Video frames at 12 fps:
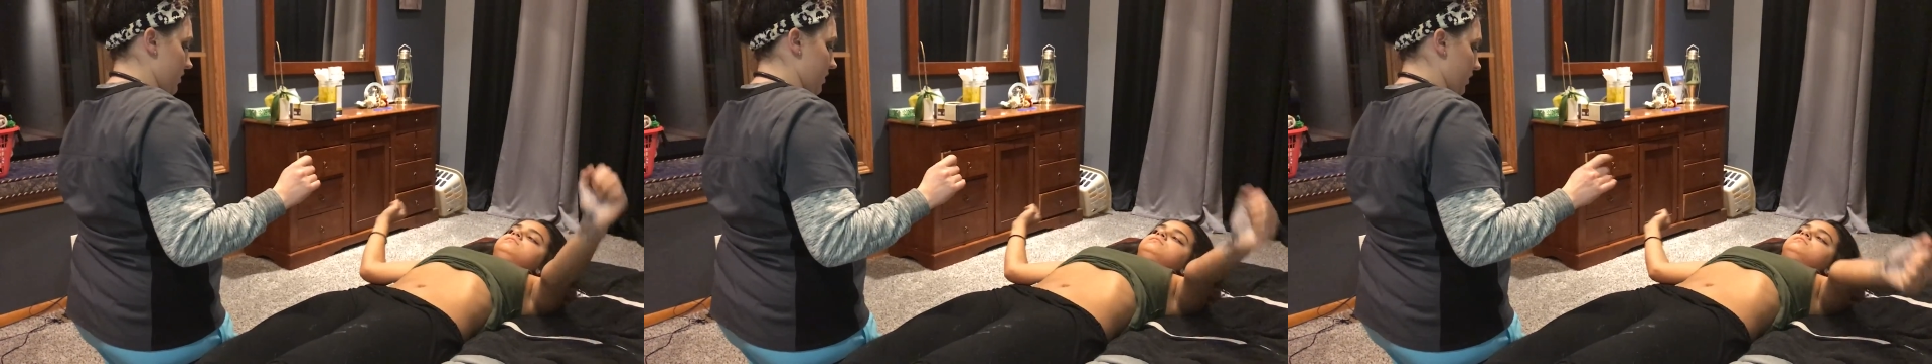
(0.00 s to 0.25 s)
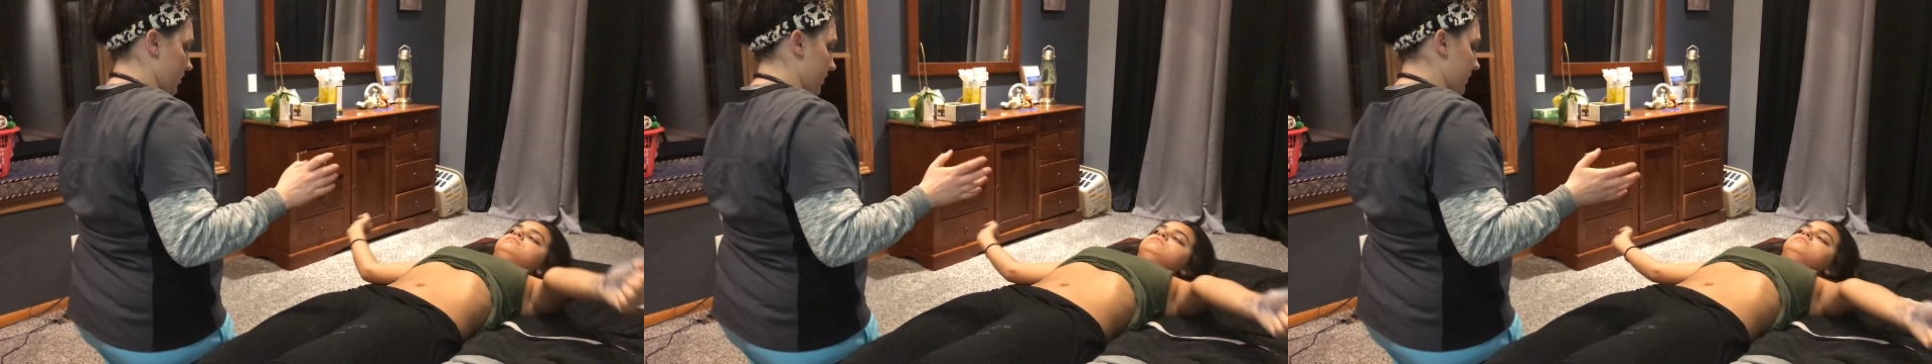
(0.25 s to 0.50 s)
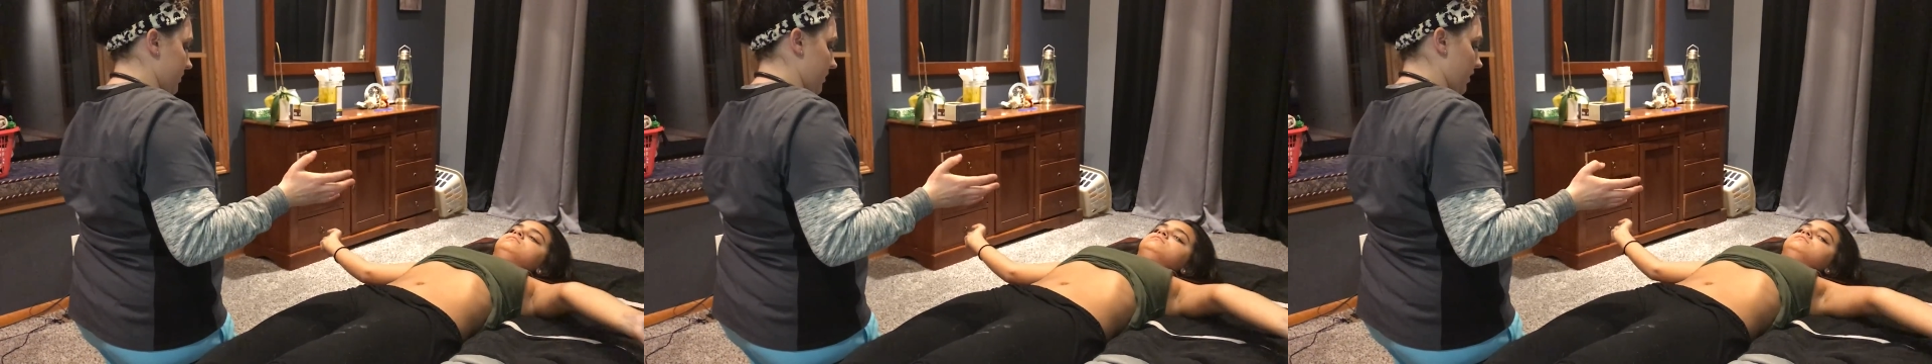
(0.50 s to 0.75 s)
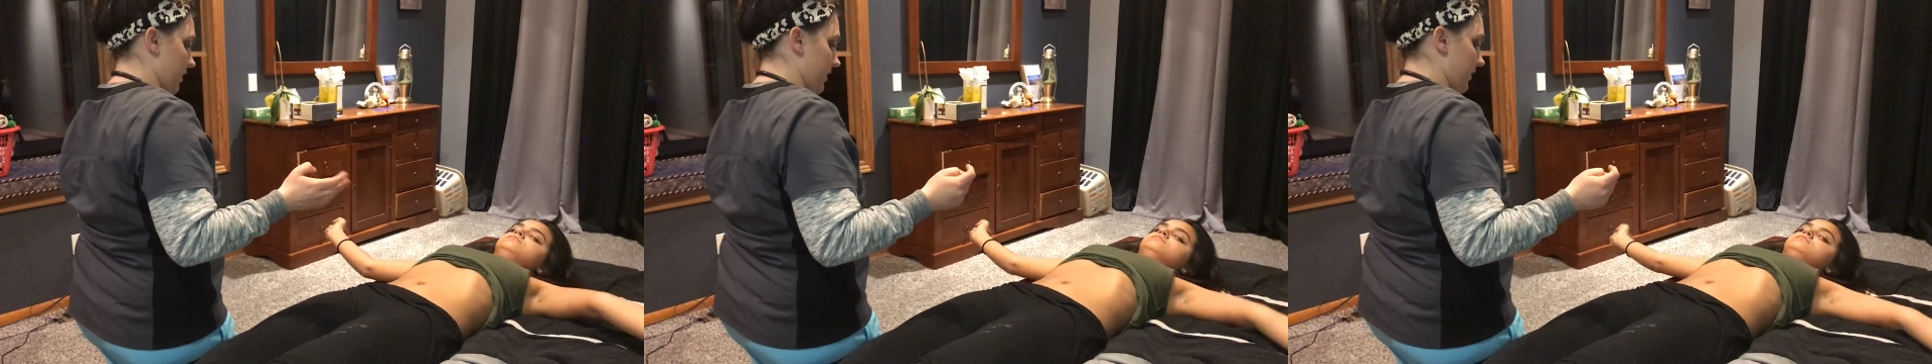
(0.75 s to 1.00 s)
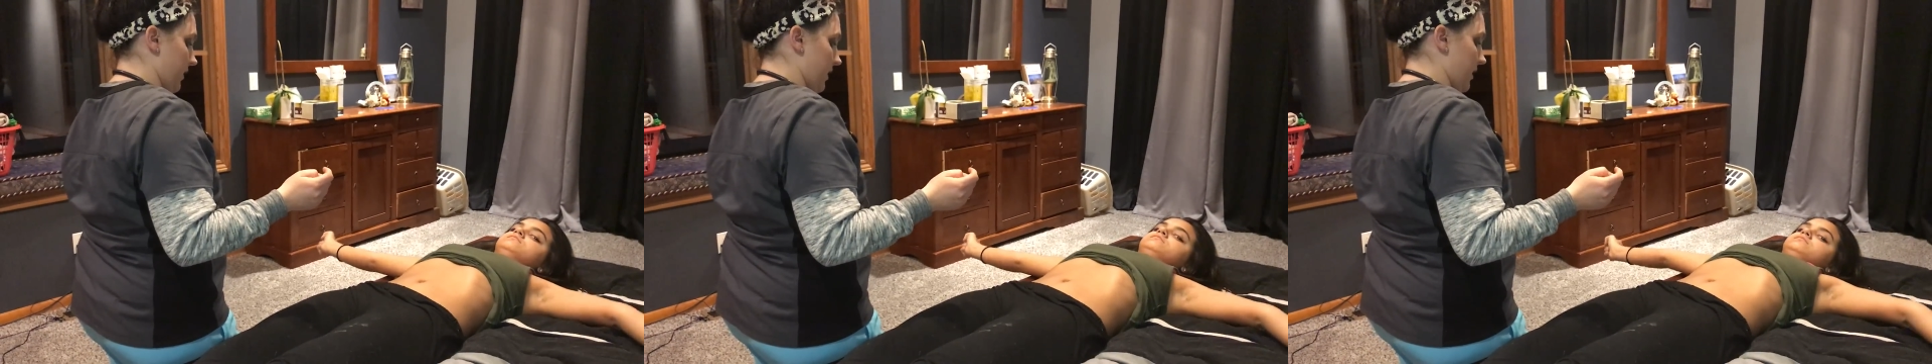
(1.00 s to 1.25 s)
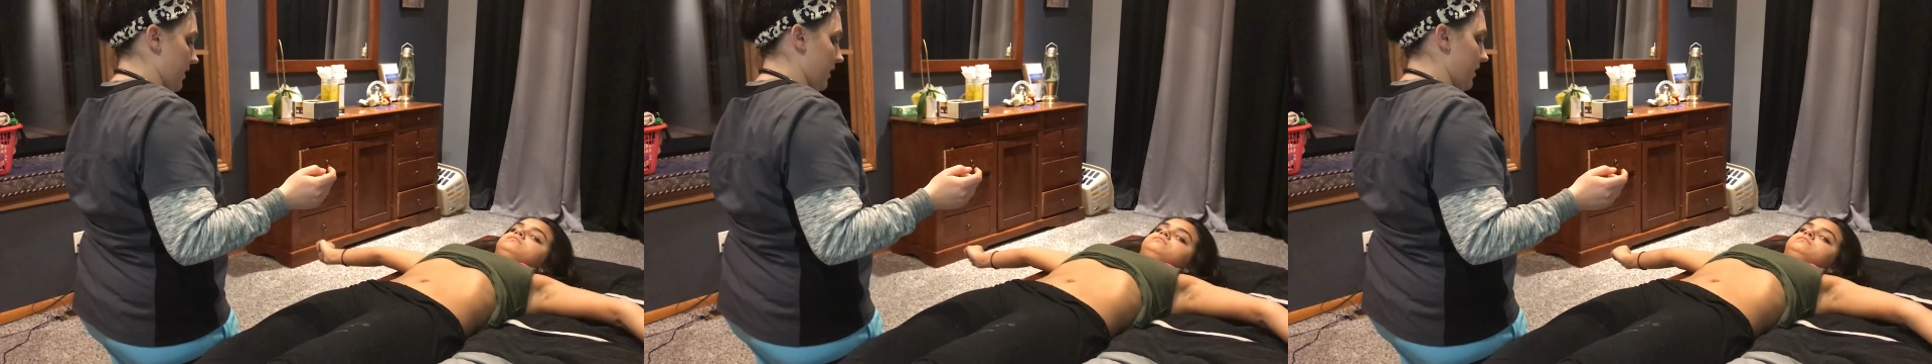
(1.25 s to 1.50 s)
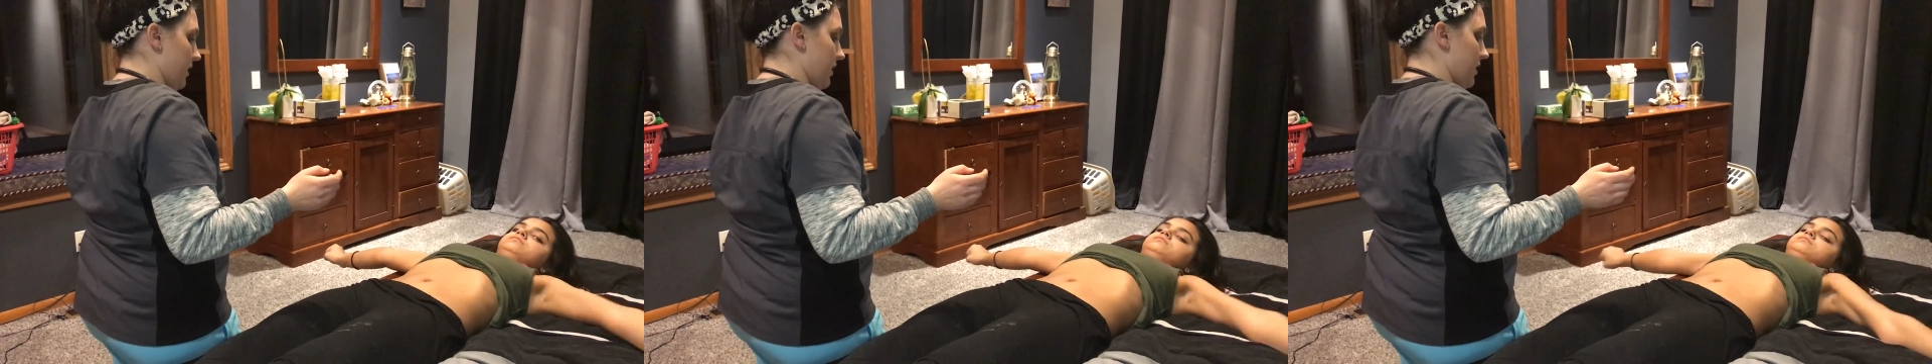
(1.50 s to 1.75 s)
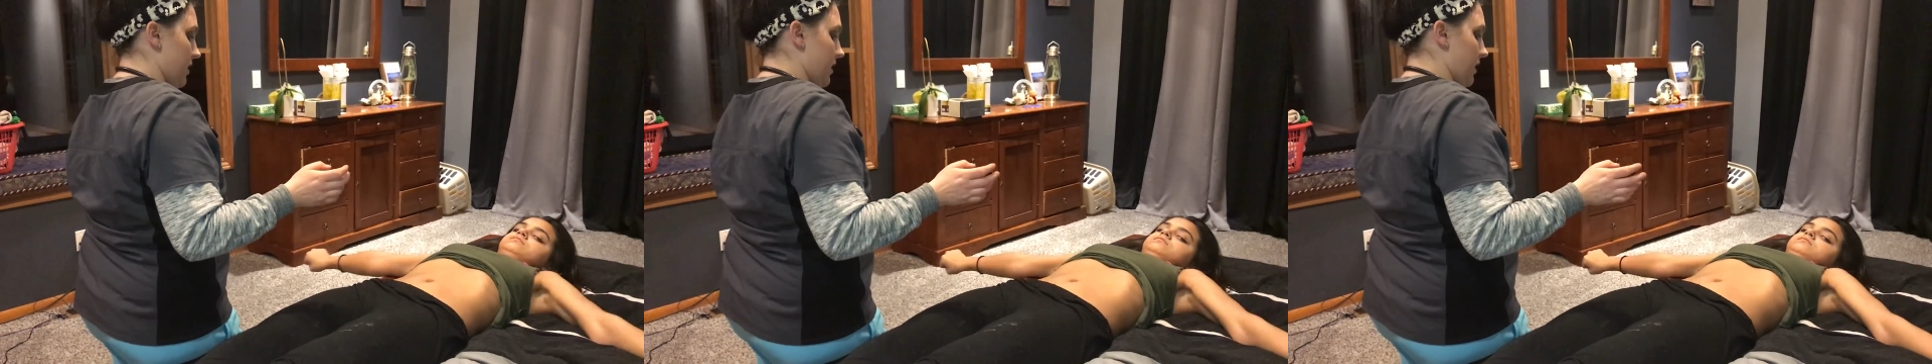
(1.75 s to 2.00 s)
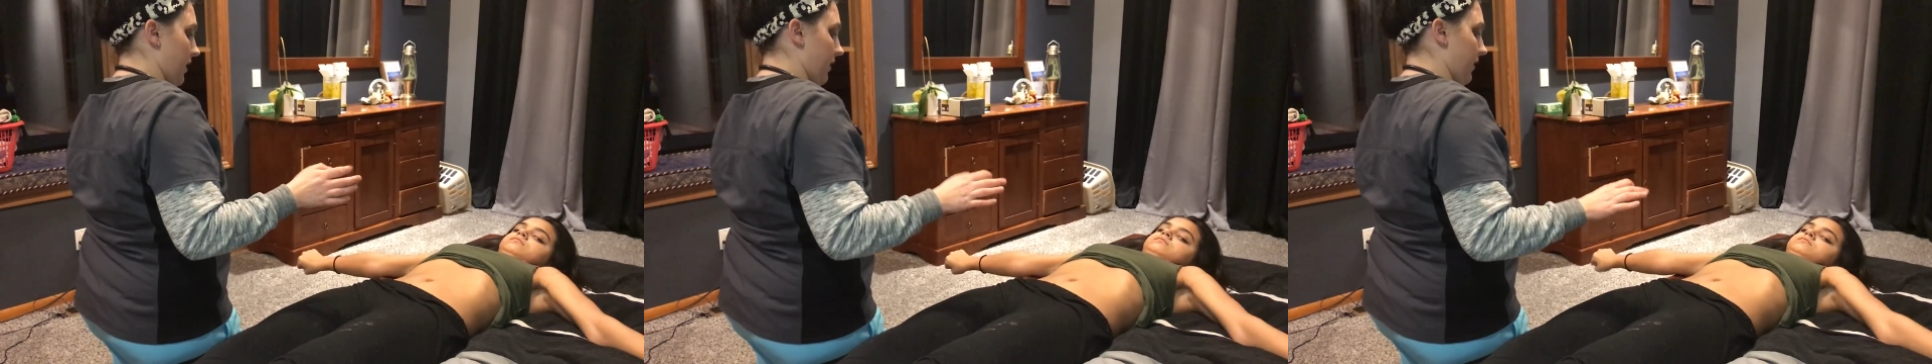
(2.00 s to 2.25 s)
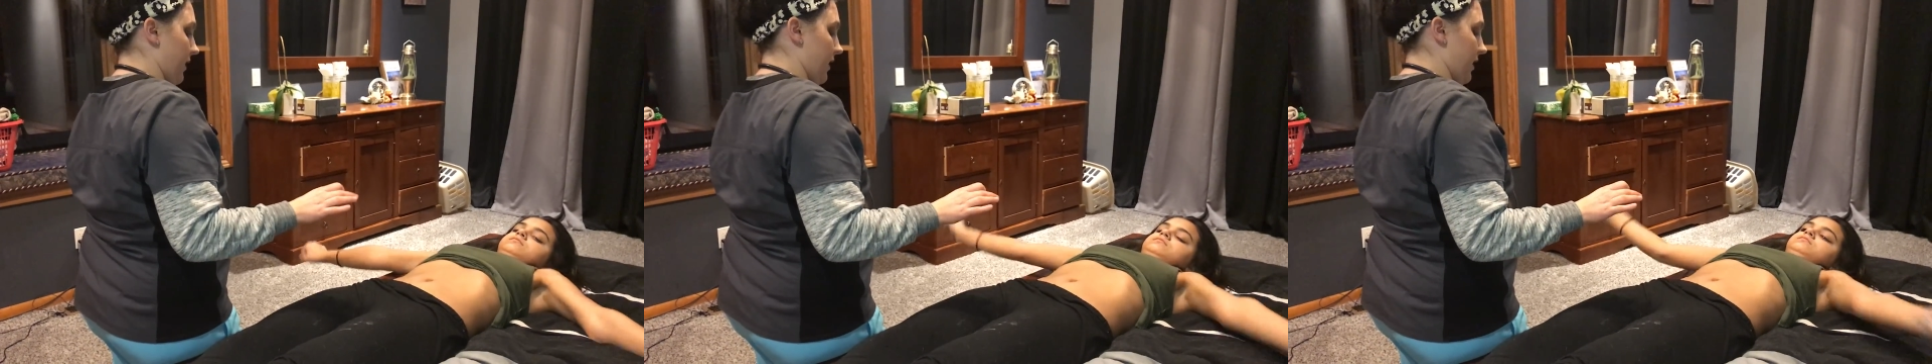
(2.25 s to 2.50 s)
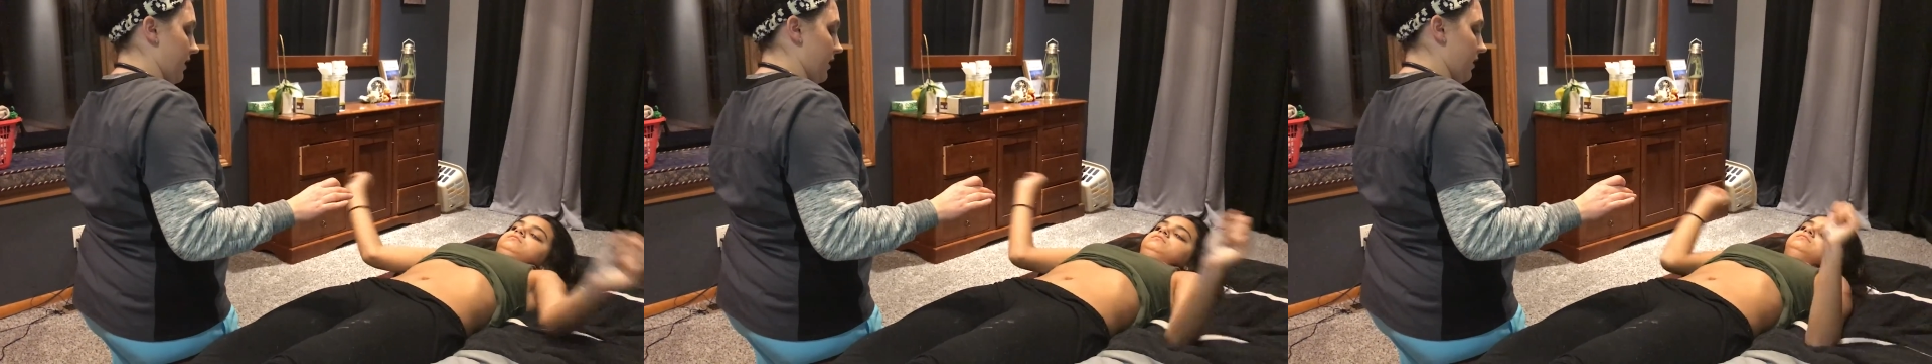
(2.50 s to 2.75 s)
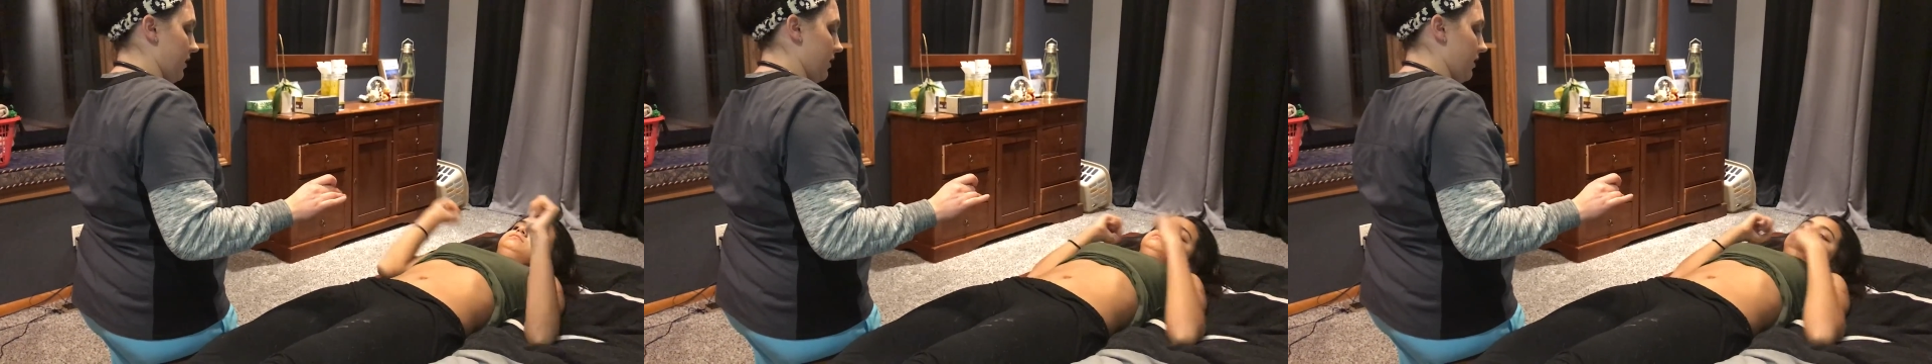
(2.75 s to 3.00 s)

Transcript: dullness or anything. And then